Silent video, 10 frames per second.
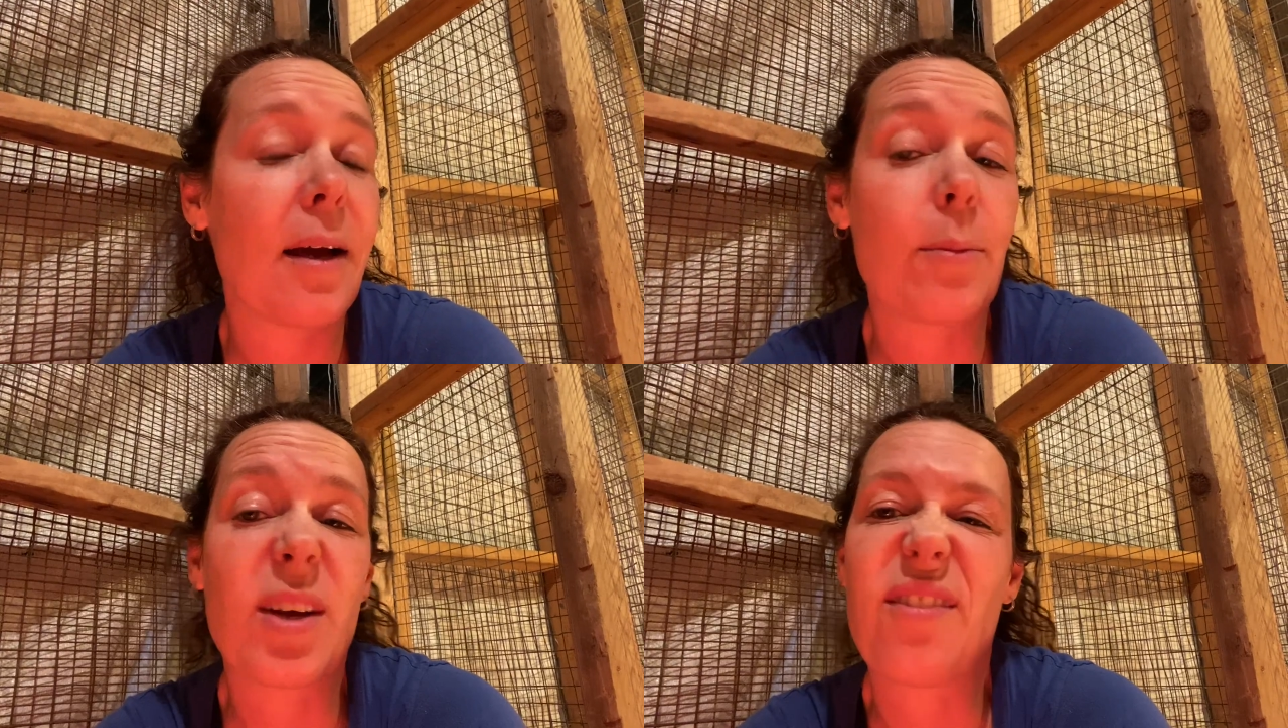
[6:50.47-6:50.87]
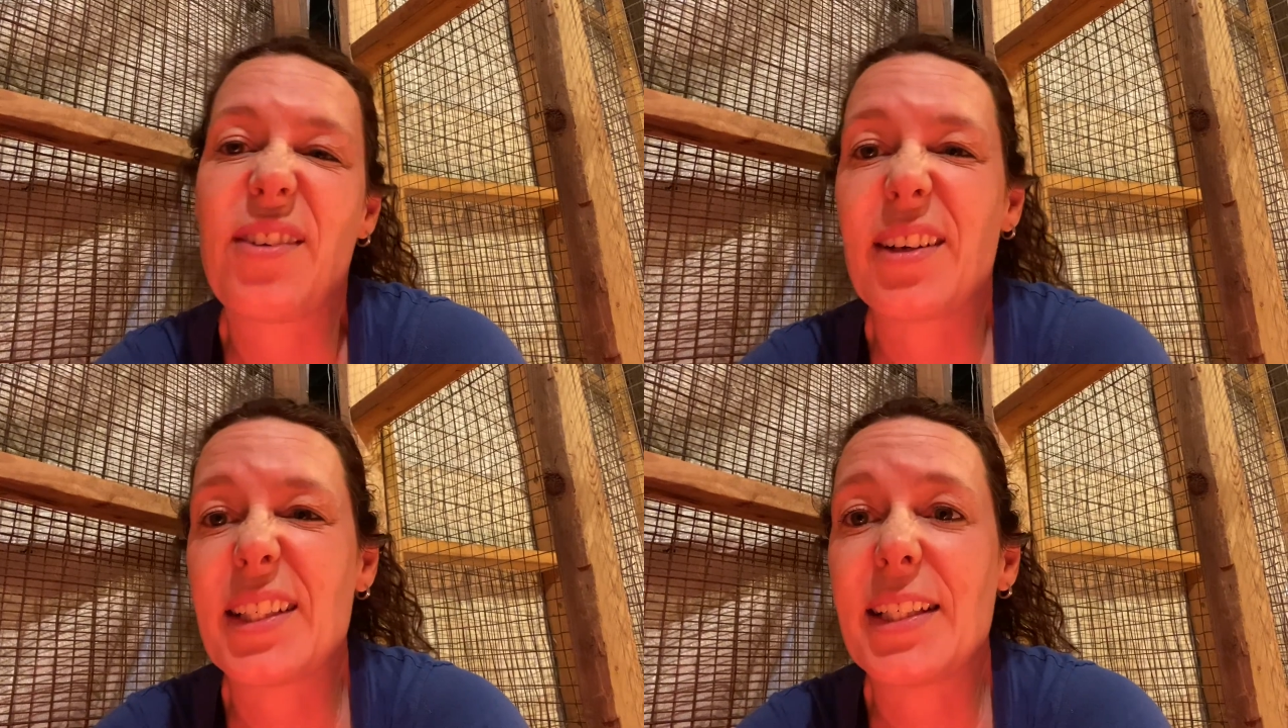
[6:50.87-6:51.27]
we have
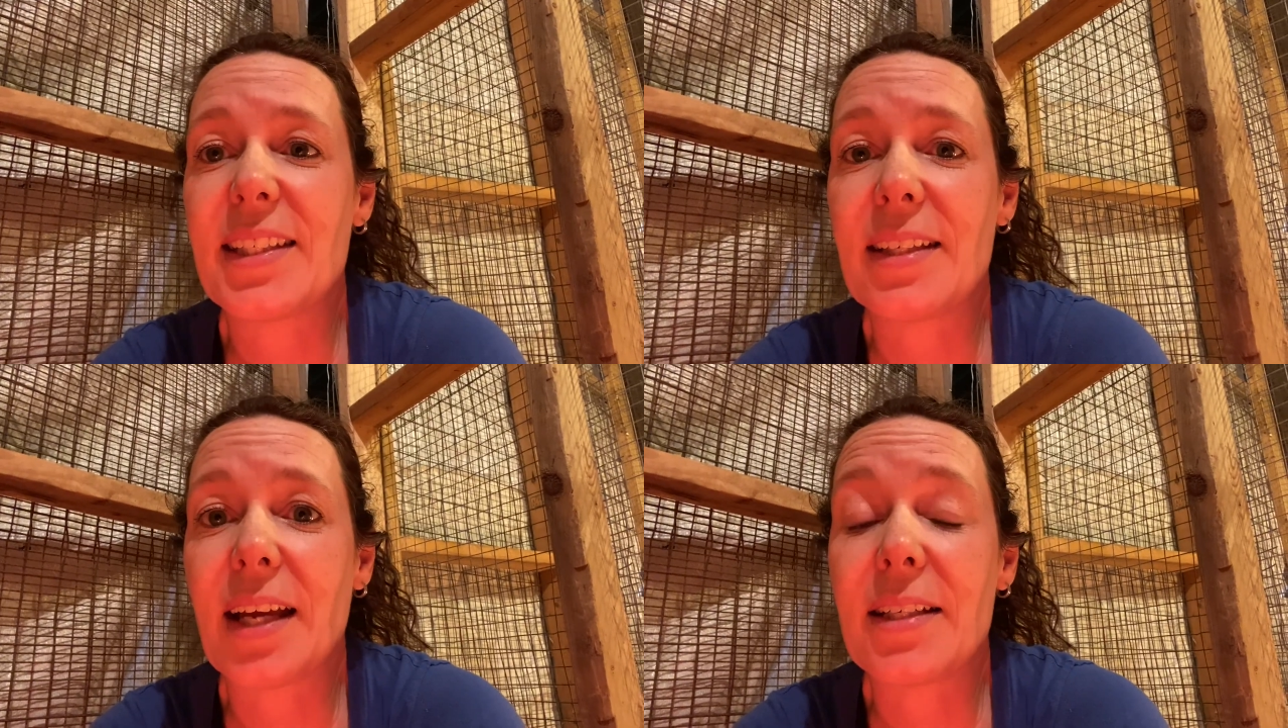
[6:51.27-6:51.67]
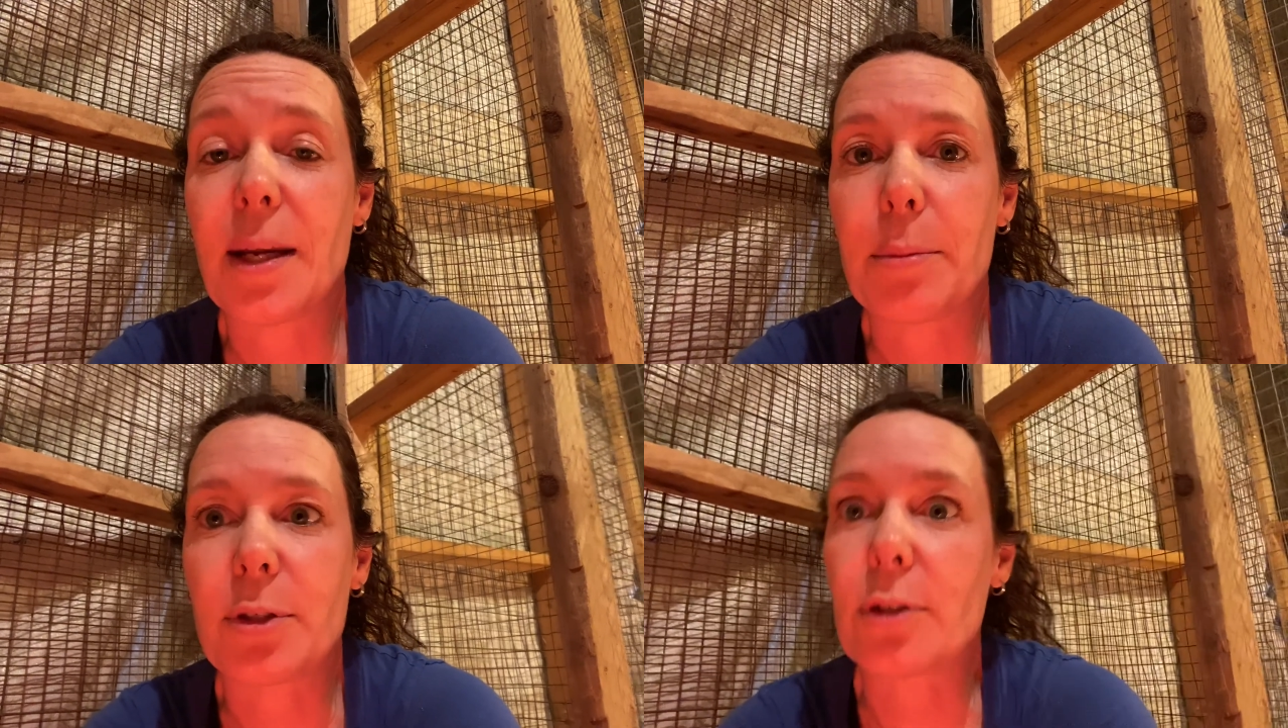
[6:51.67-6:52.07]
fairly decent night
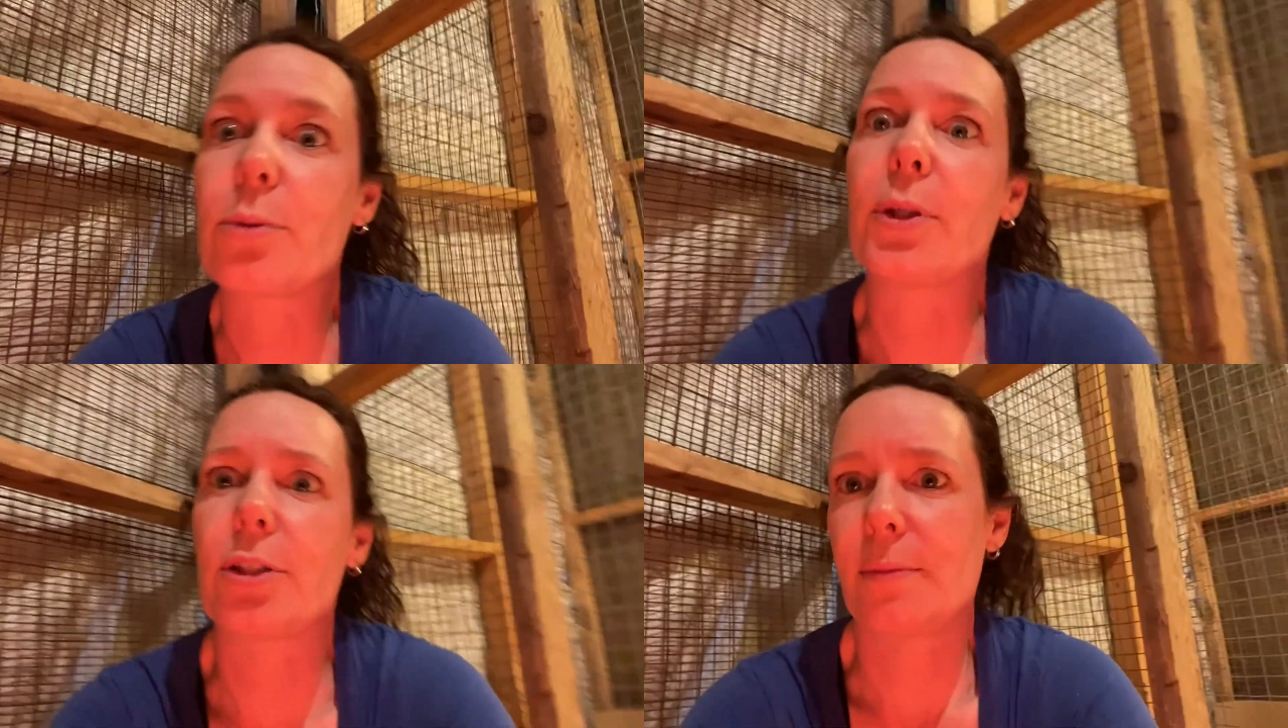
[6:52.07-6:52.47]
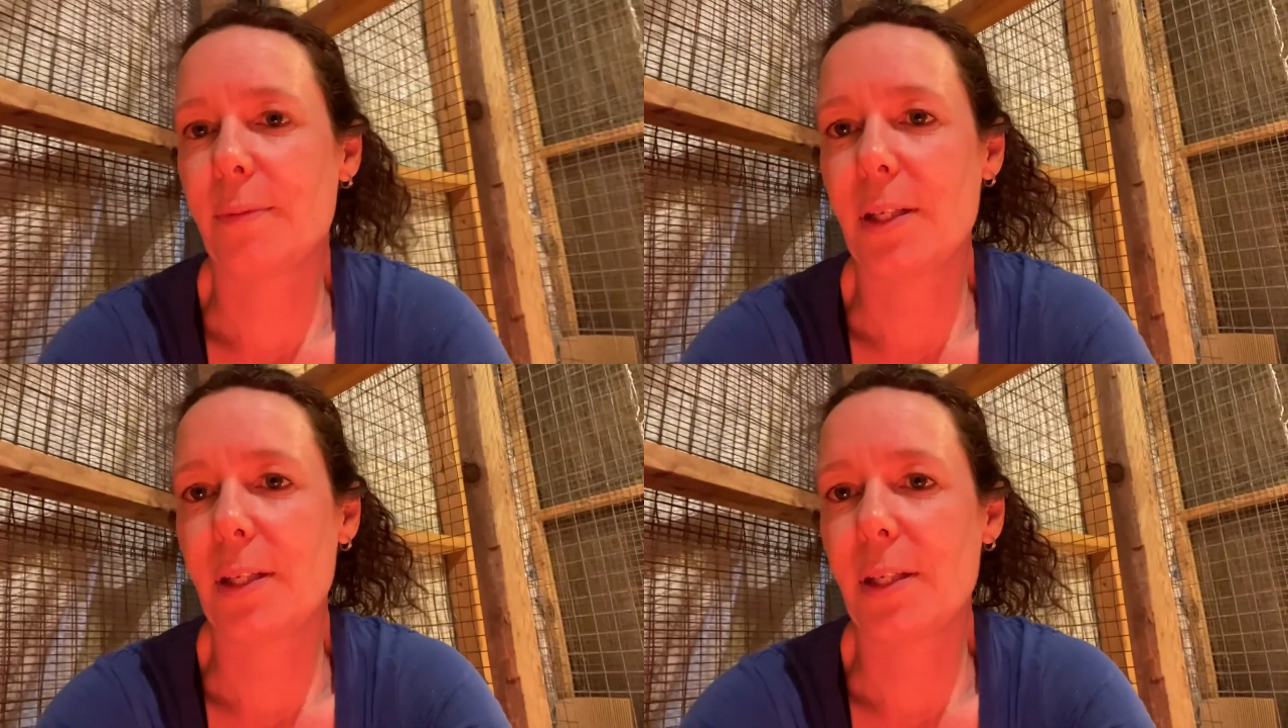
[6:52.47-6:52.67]
temperatures, which